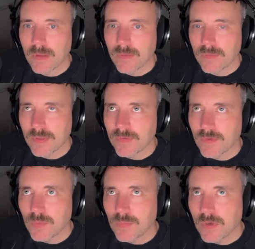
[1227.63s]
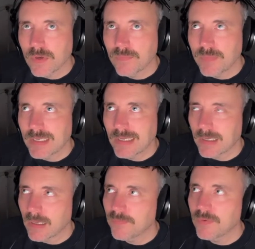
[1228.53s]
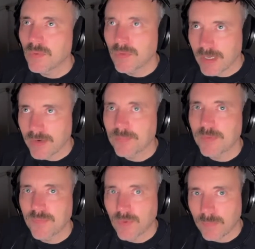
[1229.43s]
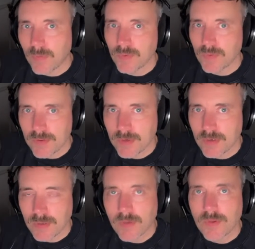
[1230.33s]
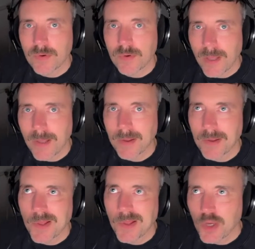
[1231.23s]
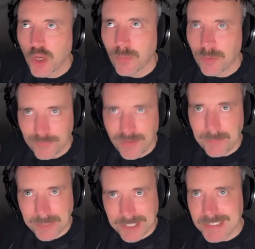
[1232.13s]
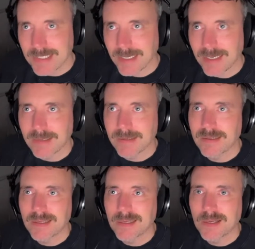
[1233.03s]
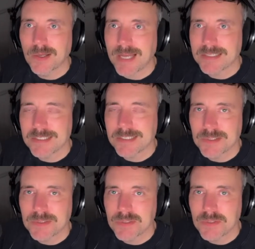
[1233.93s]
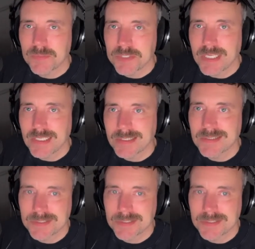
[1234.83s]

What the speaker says: so this could have been like a few years before most other common families got access to the machines